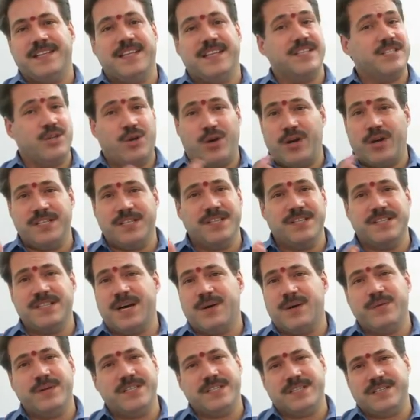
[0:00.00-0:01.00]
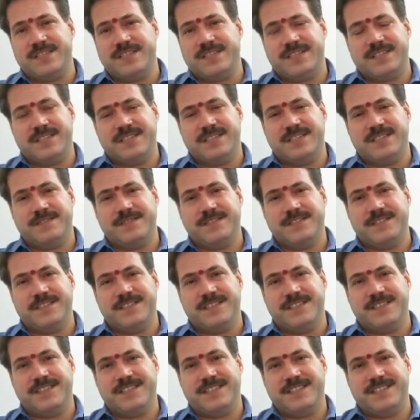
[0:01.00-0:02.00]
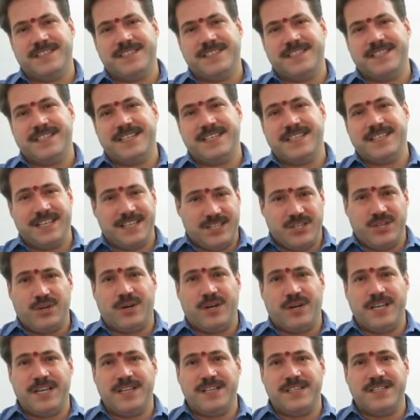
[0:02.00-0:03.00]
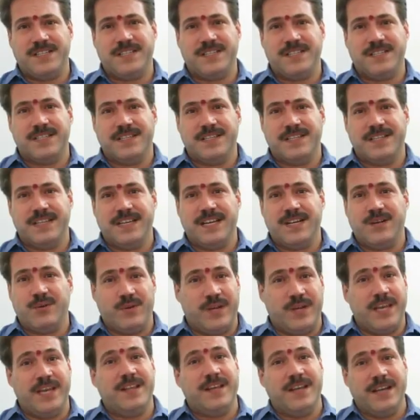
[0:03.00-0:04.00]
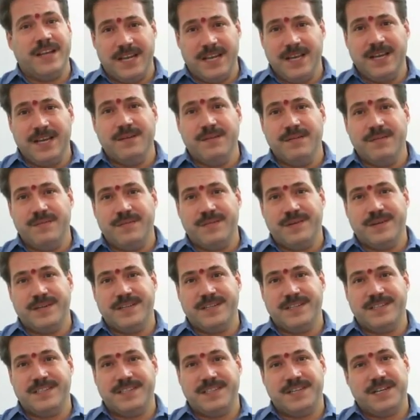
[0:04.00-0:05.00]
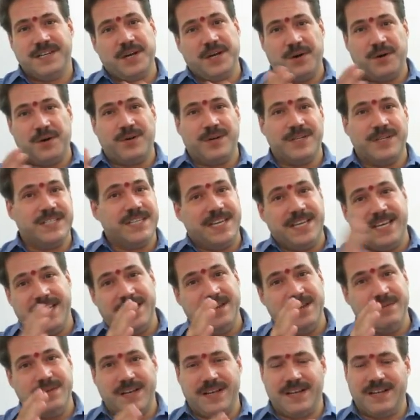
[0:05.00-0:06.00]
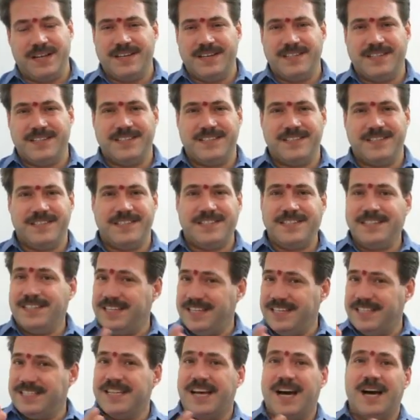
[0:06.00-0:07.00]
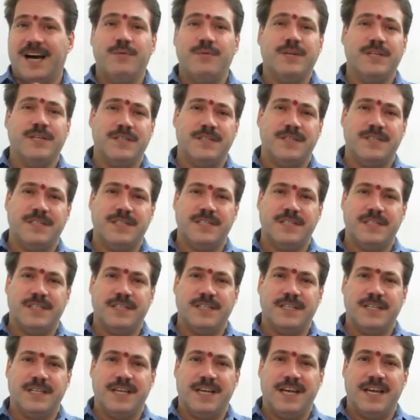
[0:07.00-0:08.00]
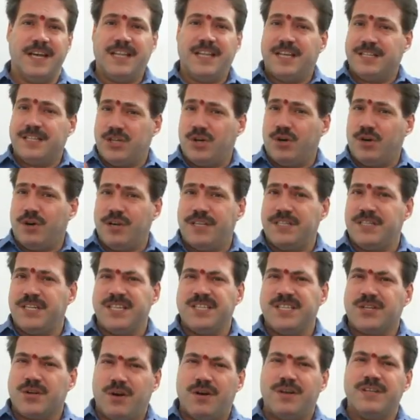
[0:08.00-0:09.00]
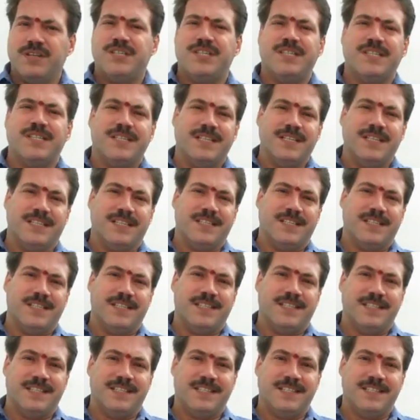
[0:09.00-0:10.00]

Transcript: The choice is ours. The choice to either live or evil is ours. The choice is consciousness.